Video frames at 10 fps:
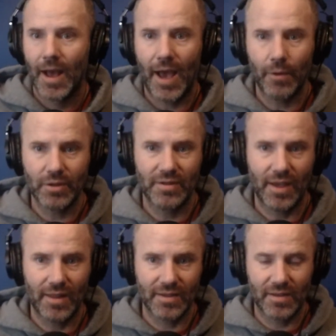I would
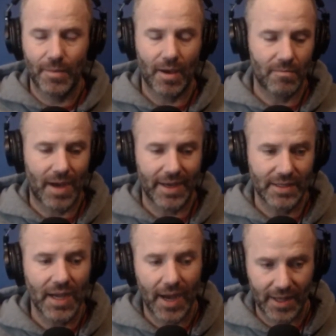say this about my
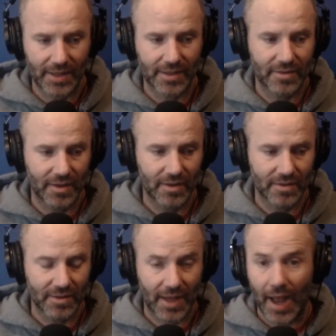tiling
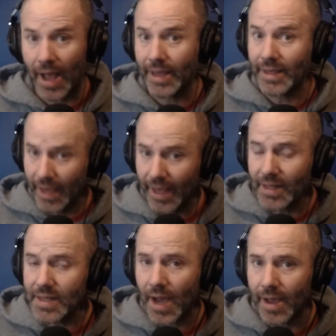skills is that I
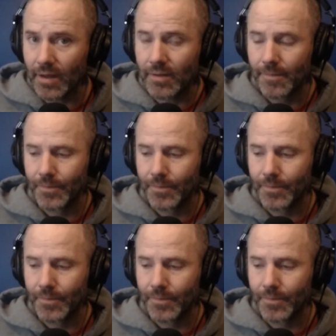can tile.